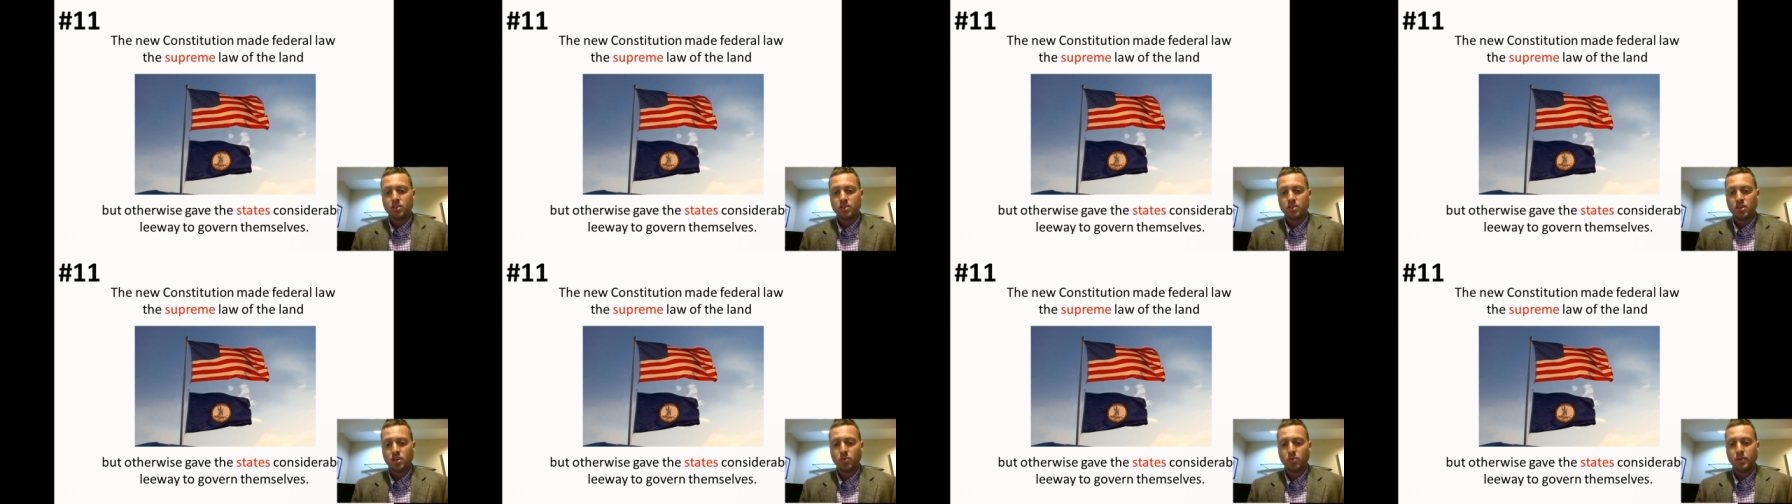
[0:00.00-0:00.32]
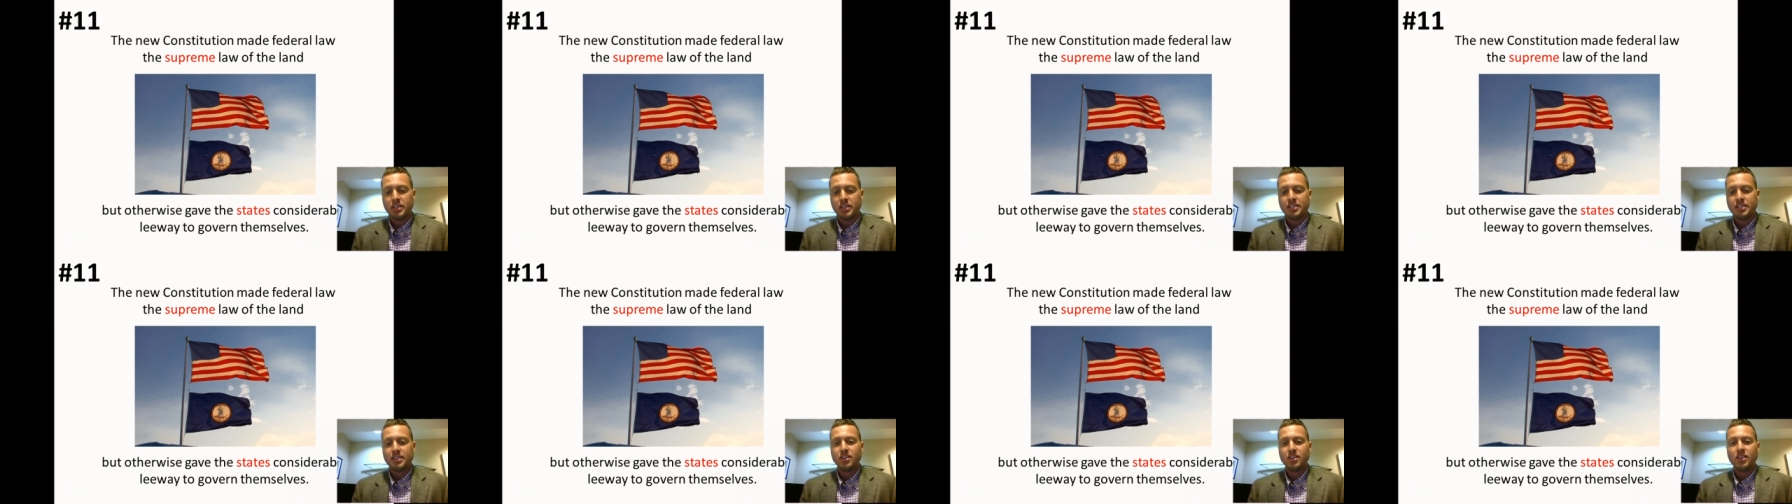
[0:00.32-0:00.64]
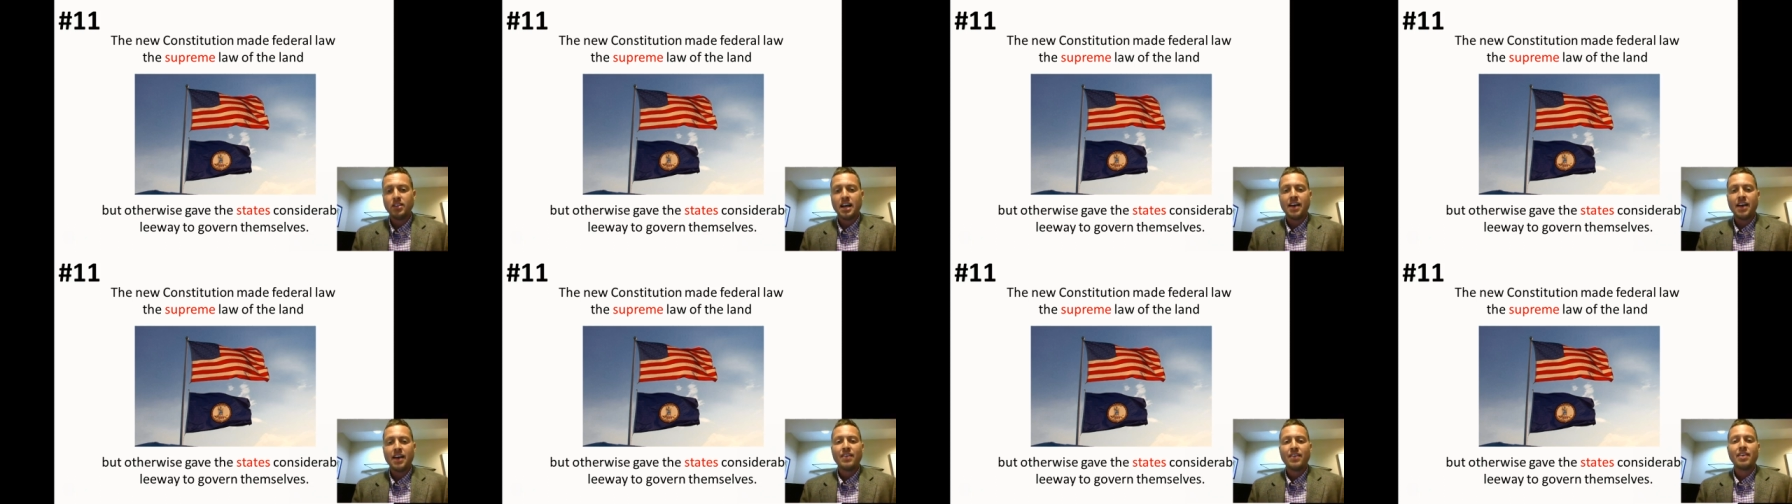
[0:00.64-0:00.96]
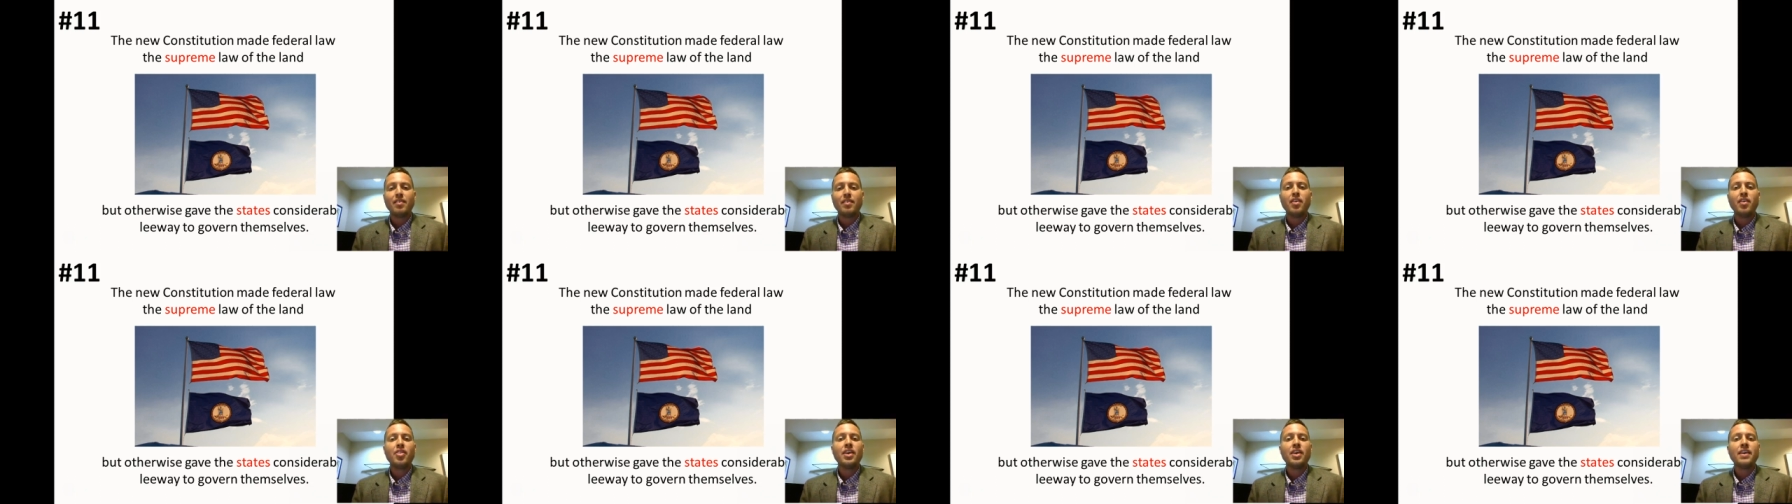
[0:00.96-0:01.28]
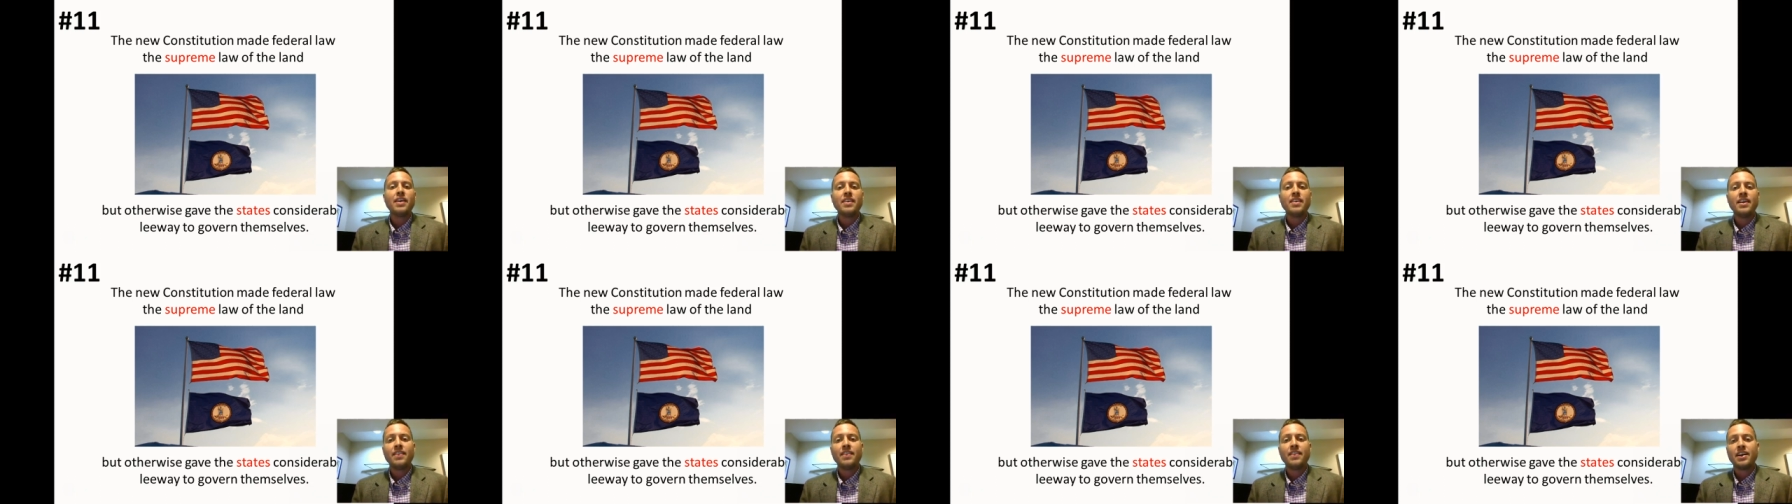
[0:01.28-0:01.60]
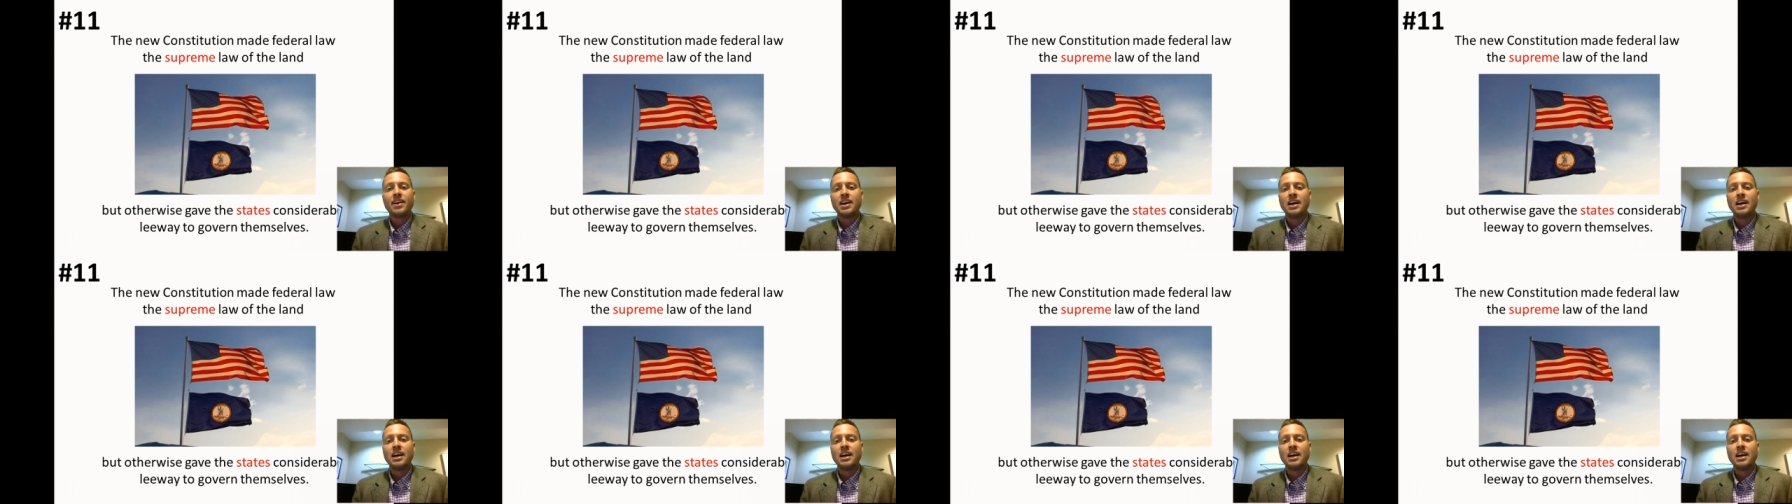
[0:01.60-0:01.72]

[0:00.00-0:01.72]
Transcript: So we still have everything that in the